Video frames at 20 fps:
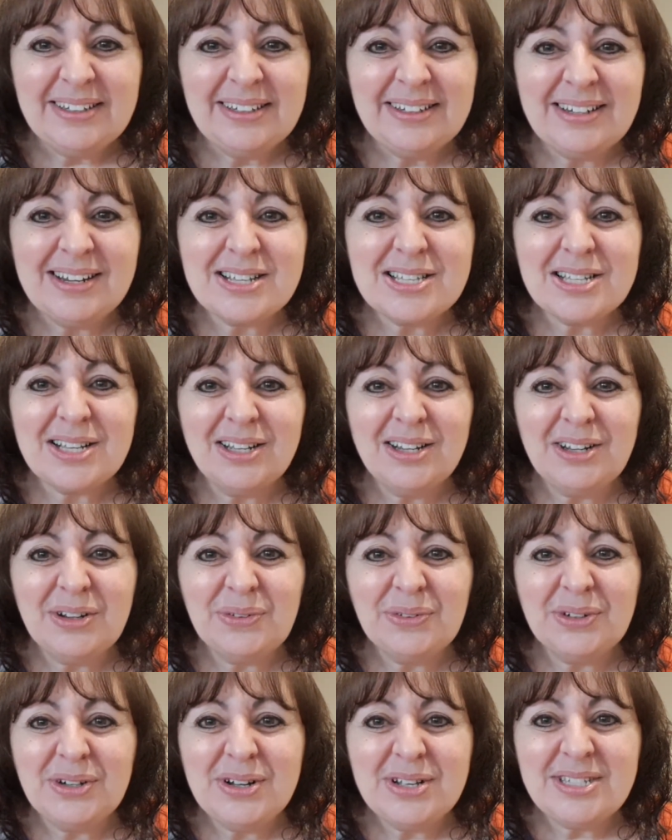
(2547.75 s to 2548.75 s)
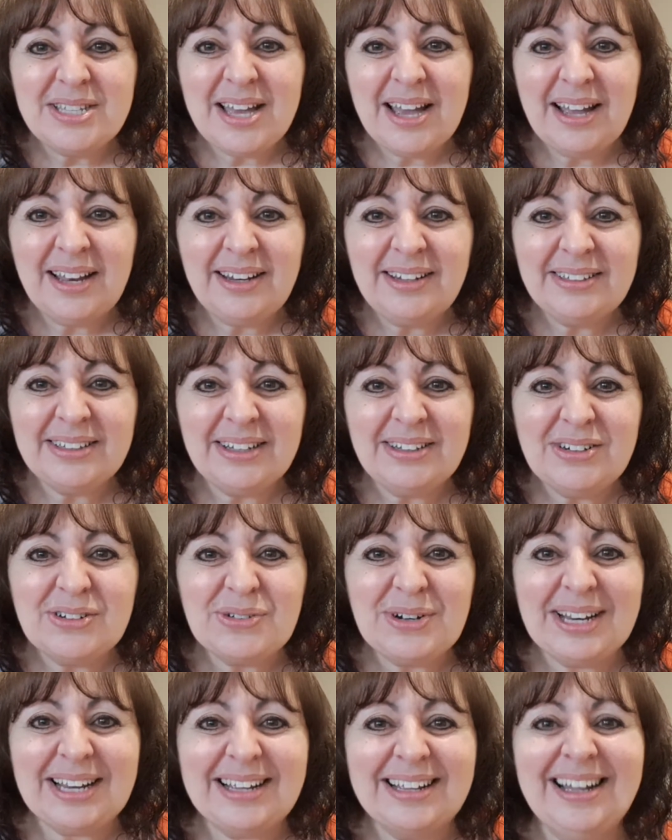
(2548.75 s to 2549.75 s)
You slur your words and don't
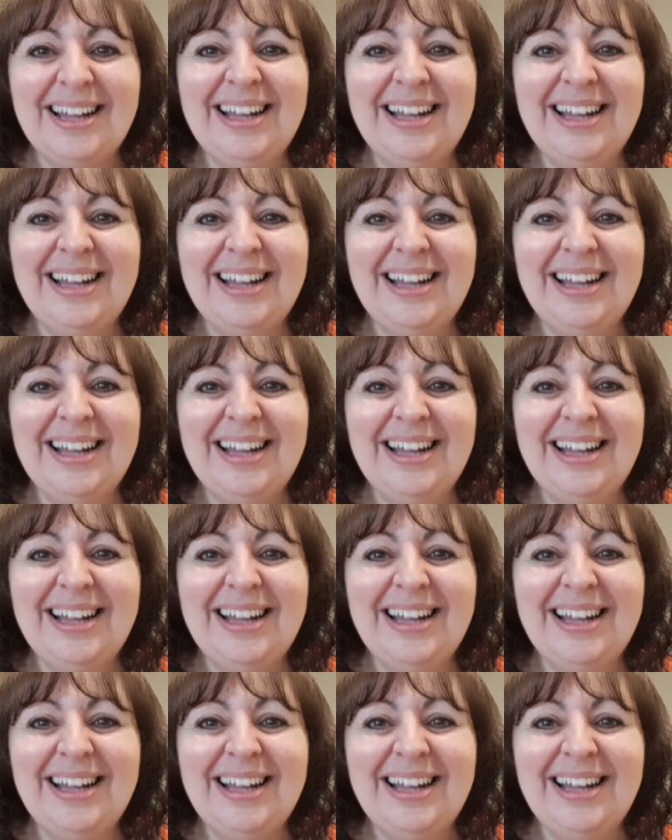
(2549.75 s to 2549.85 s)
drink.